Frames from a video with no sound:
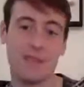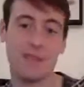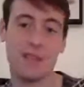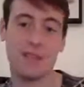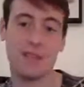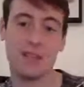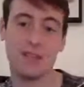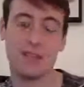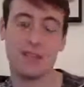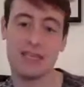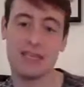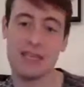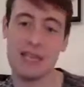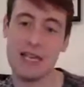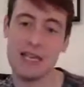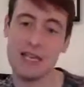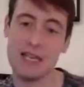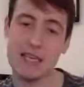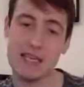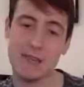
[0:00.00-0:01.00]
So
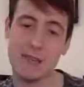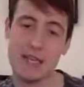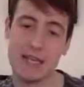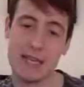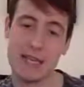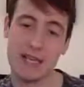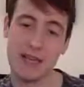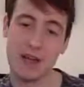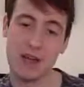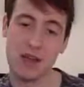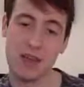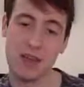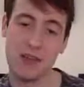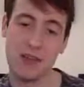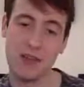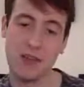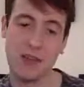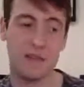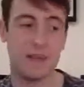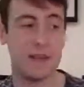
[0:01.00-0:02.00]
C is we take our
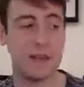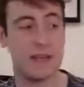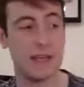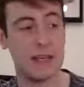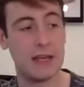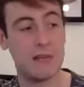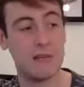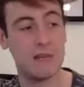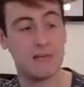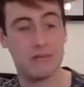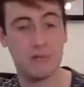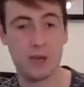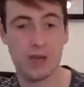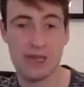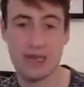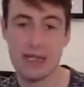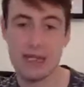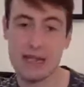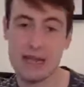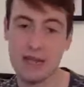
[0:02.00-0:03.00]
third finger,
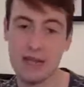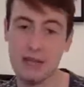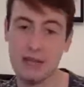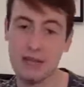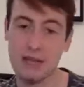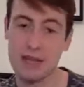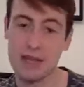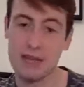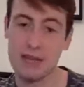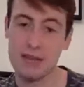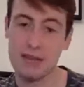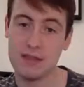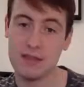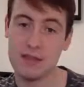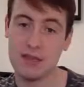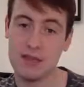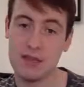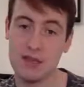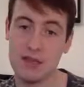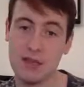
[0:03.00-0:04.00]
press it down on the
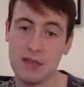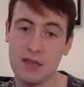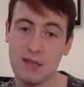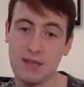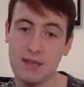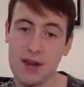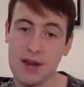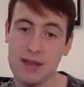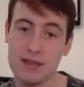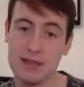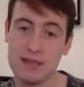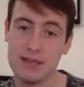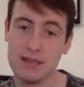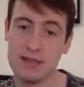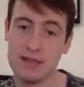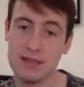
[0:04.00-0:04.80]
third fret